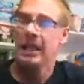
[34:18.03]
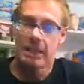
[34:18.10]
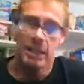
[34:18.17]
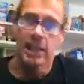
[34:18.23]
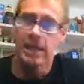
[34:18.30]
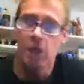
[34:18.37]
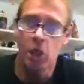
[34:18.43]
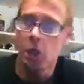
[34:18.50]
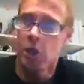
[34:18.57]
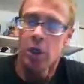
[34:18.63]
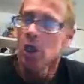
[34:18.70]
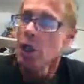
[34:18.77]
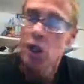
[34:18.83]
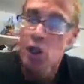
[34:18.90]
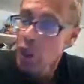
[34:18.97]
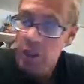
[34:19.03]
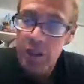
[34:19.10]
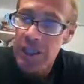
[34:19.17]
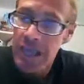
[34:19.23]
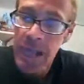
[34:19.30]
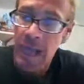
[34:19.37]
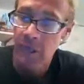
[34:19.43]
my liner. You're
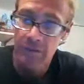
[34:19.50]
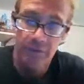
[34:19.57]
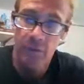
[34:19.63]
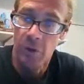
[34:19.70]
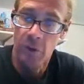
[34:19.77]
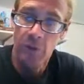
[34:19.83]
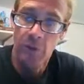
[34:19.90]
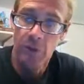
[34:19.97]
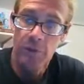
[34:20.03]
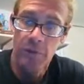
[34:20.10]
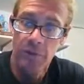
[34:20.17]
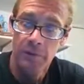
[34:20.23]
just a handful.